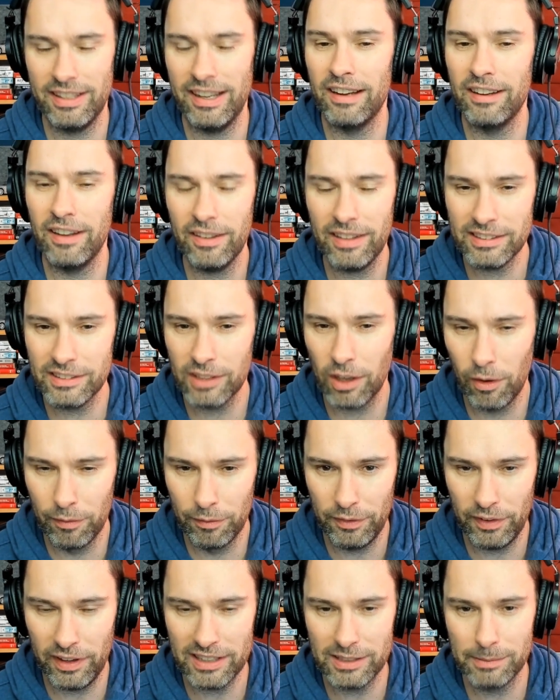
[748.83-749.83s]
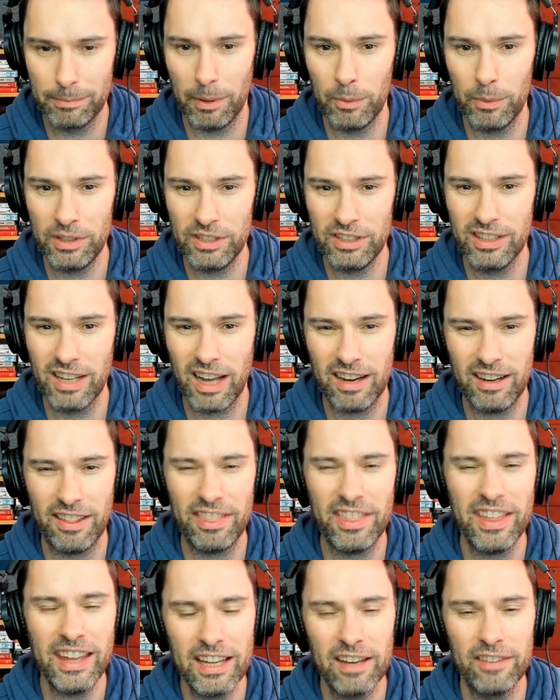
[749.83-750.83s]
I know that's obvious, but we should kind of
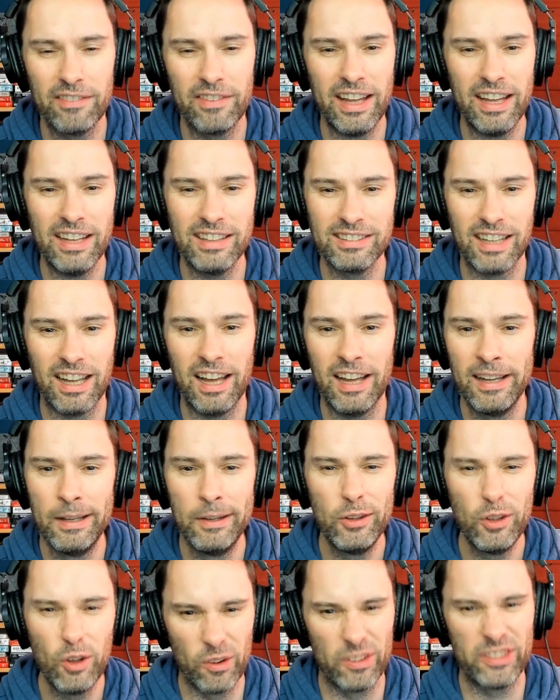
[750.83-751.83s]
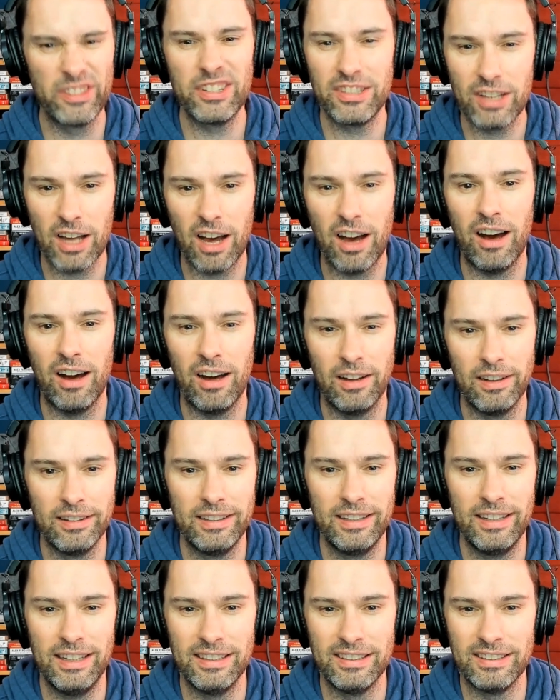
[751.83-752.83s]
think of it as a North Star
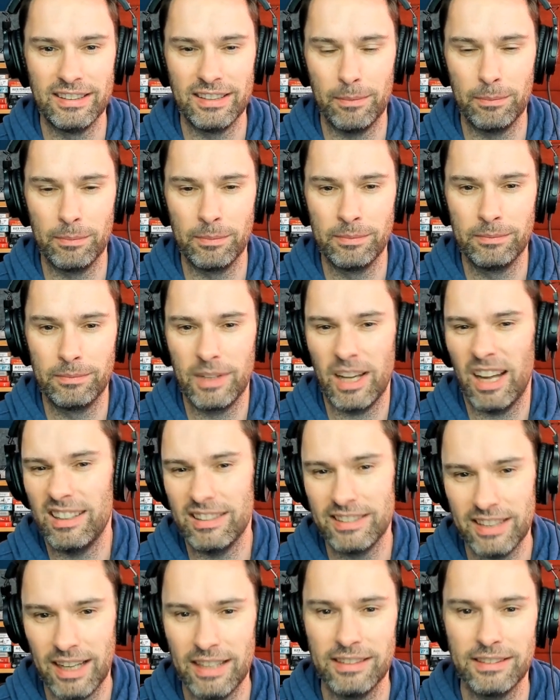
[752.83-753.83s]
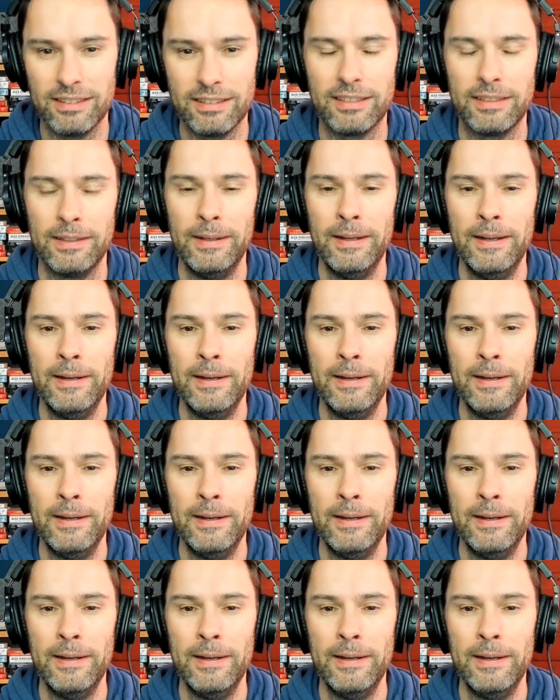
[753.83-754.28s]
in some kind of sense.